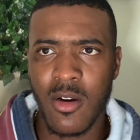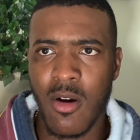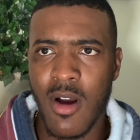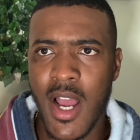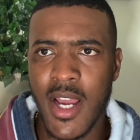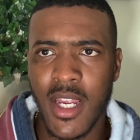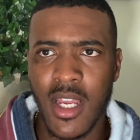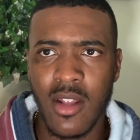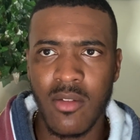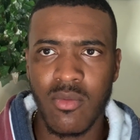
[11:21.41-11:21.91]

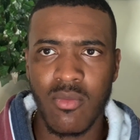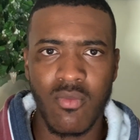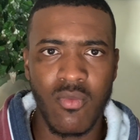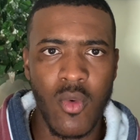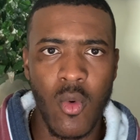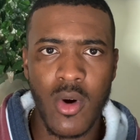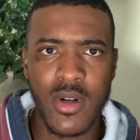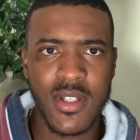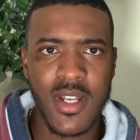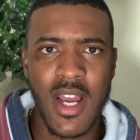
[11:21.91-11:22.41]
I get
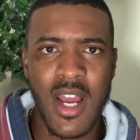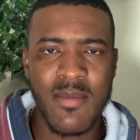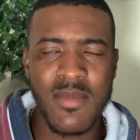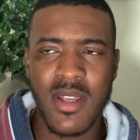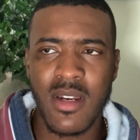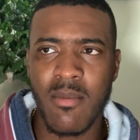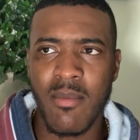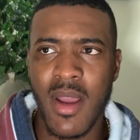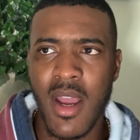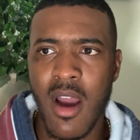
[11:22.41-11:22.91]
4 times
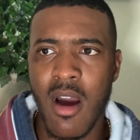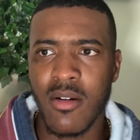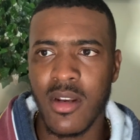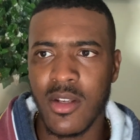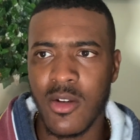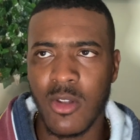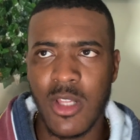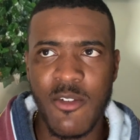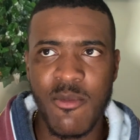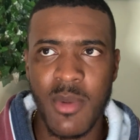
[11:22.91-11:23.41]
that amount
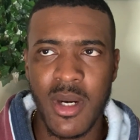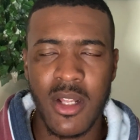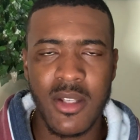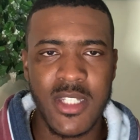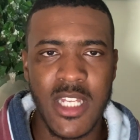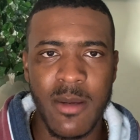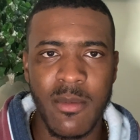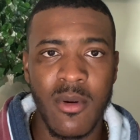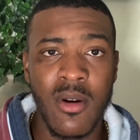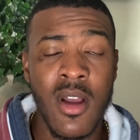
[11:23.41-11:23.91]
and you're leaving money on the
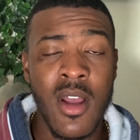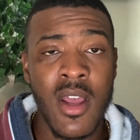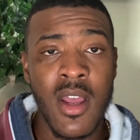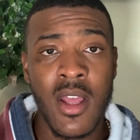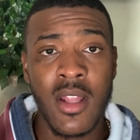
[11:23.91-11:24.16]
table.